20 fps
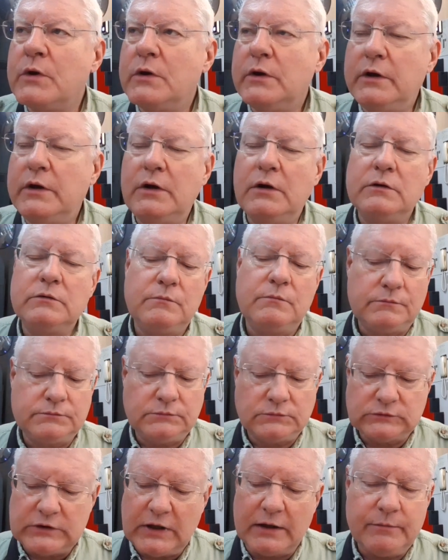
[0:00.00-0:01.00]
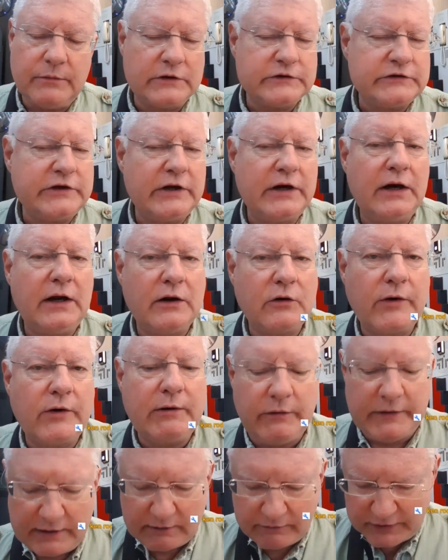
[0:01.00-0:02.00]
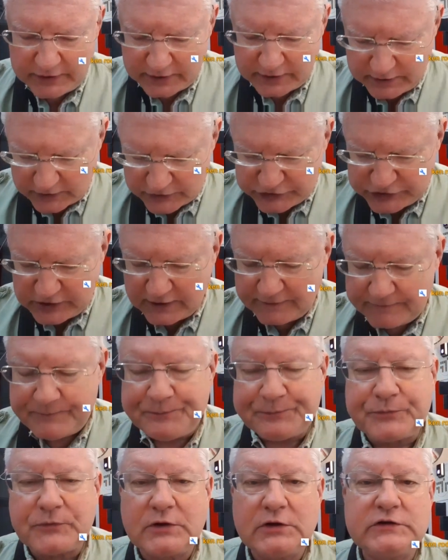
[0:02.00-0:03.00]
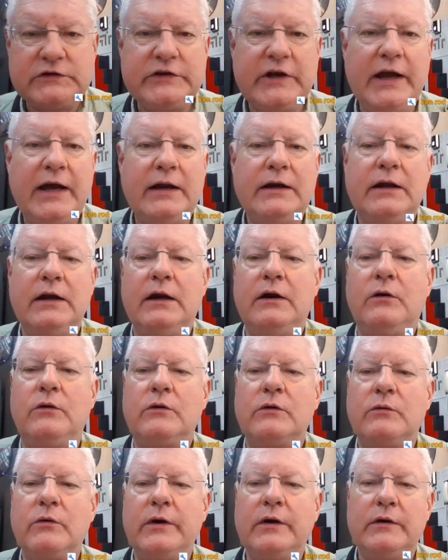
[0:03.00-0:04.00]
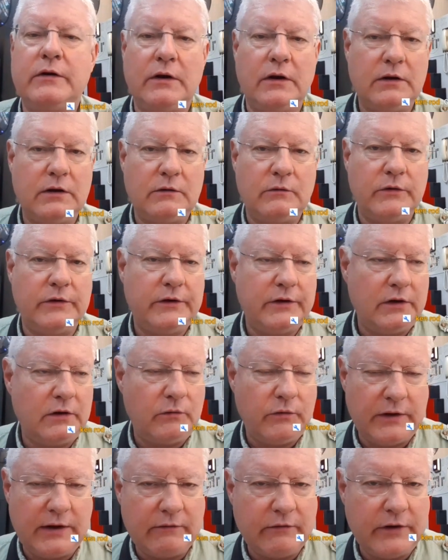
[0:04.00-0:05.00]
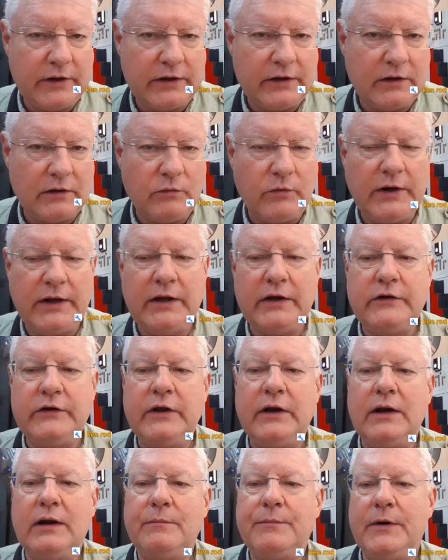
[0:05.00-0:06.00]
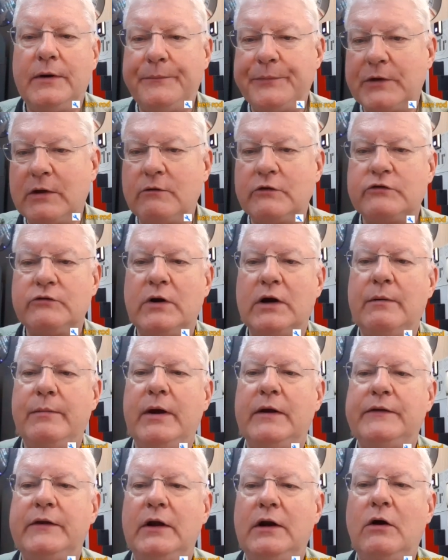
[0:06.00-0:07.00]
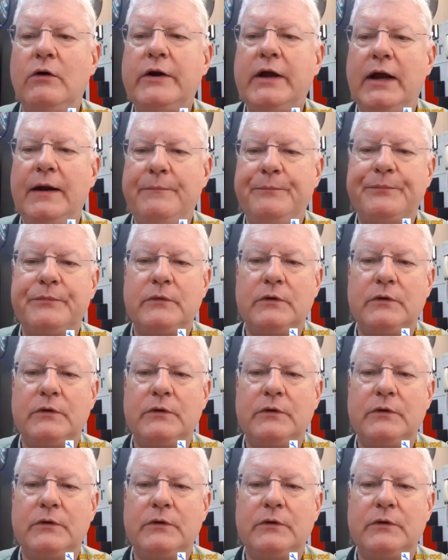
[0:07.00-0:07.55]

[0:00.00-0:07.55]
you know, I'm not saying I agree with everything that Jeff said, and I don't agree with, you know, with everything the way he did it, but he was right about that. Okay,